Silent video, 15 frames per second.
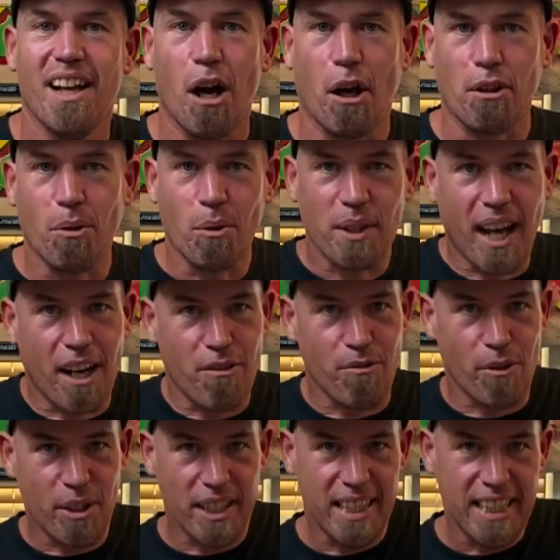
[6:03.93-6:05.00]
I thought that would
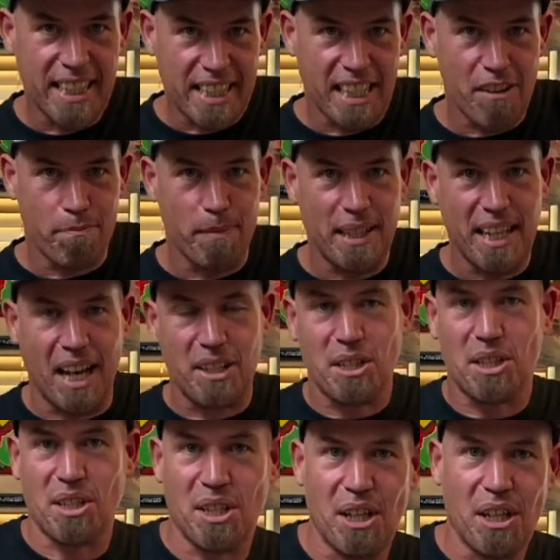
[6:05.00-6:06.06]
really give me that
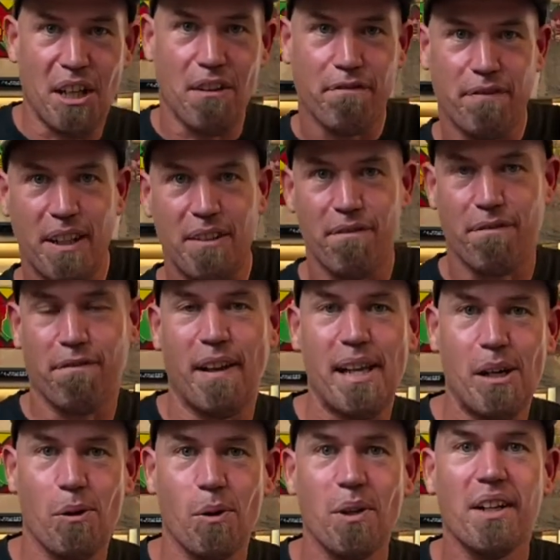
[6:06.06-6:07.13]
surfing
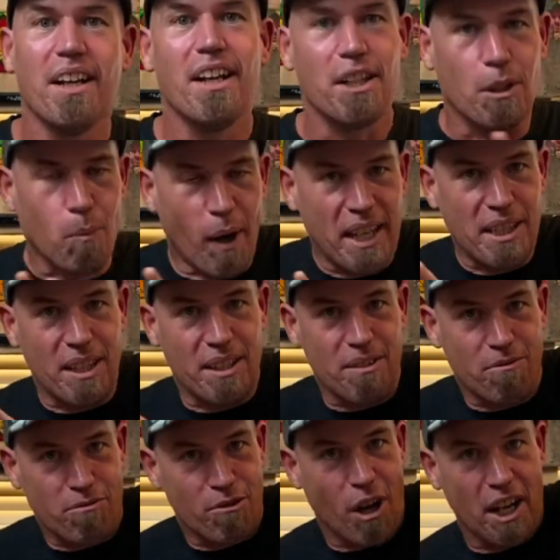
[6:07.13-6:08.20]
feel, the way that
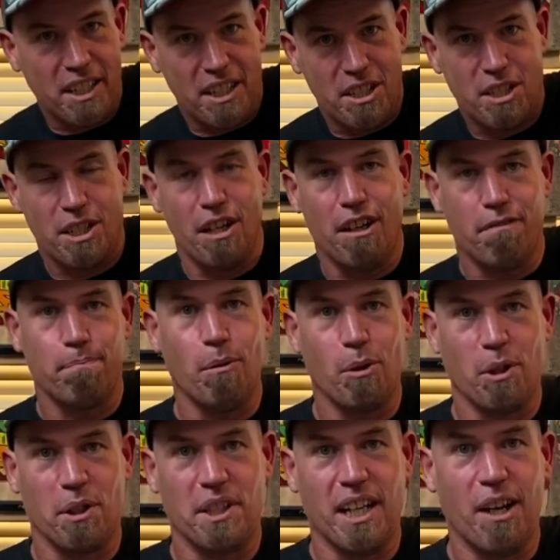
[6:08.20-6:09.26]
riding a
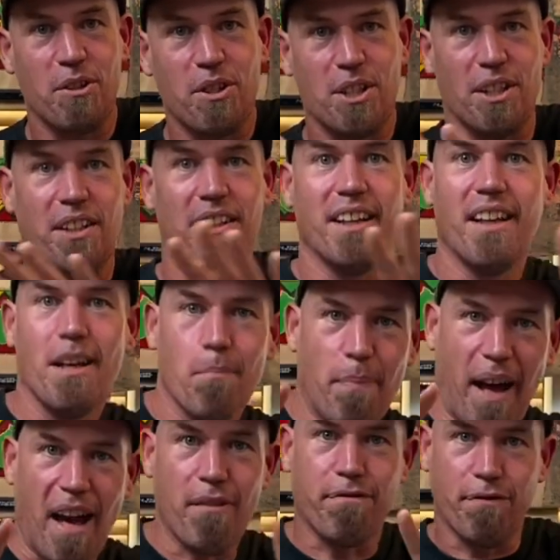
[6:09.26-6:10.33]
surfboard on the ocean
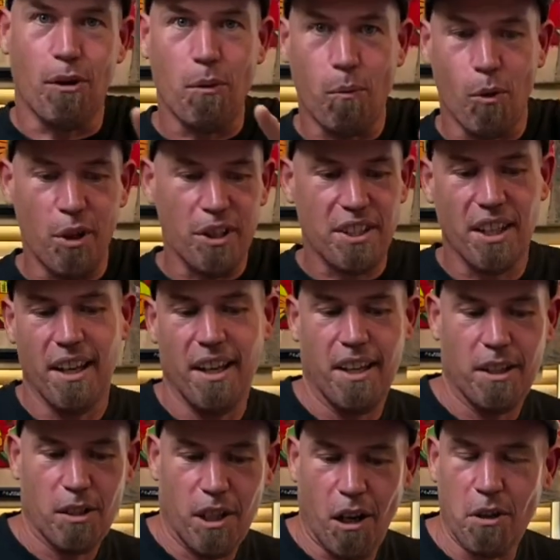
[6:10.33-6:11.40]
barefoot would.
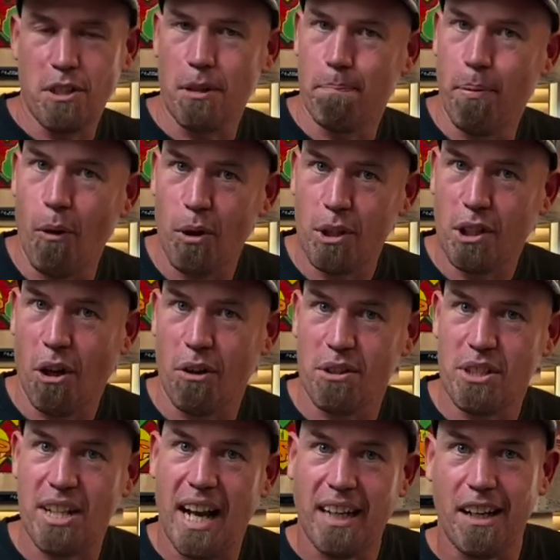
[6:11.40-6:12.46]
Loads of board
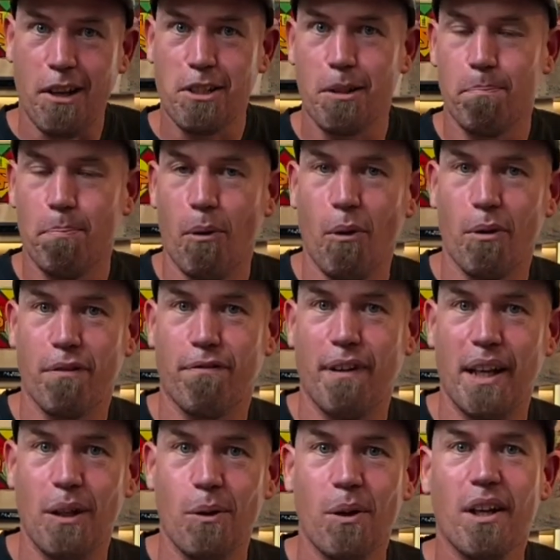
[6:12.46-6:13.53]
contact, loads of board
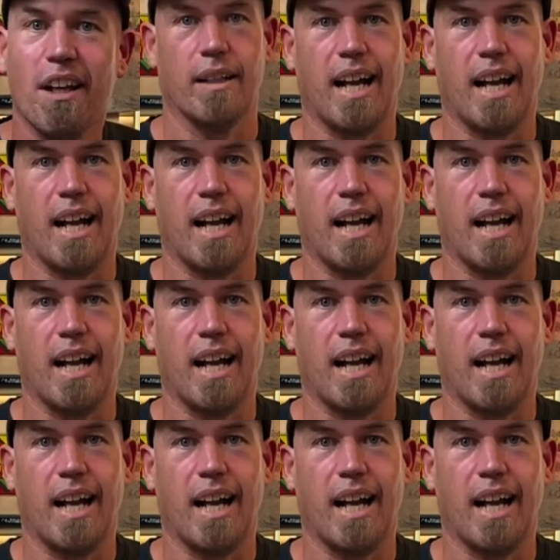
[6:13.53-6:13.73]
feel.